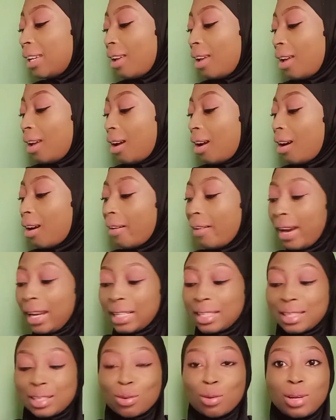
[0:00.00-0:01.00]
All right,
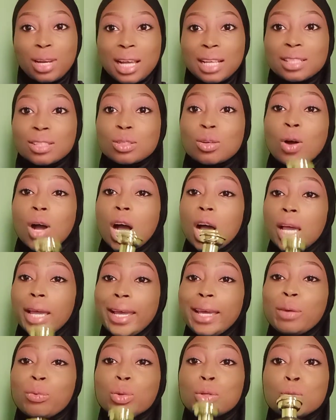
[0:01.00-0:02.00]
so let's go
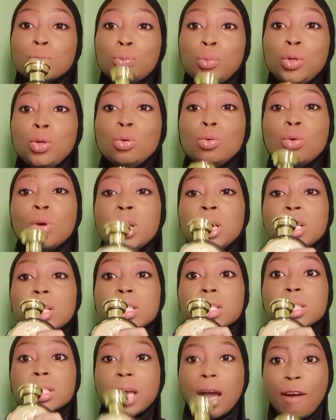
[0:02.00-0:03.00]
ahead with blue
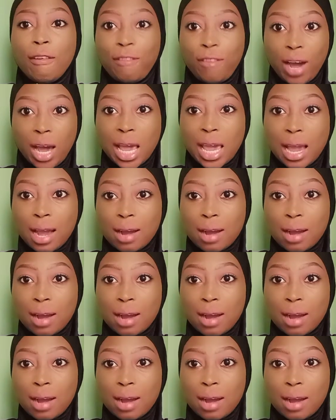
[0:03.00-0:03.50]
Sapphire.